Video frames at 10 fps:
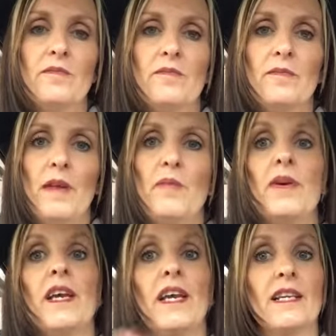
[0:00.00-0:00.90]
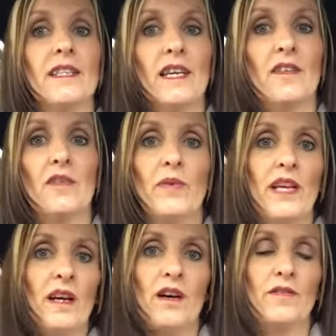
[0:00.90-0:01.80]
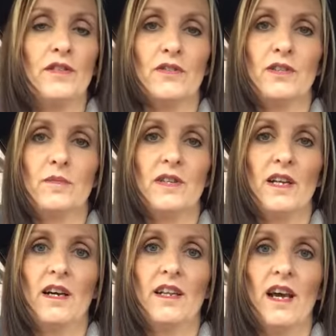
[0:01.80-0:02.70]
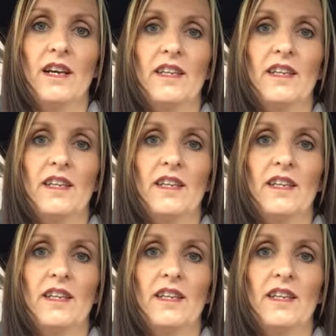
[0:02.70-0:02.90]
maybe we could get together the week after or something like that.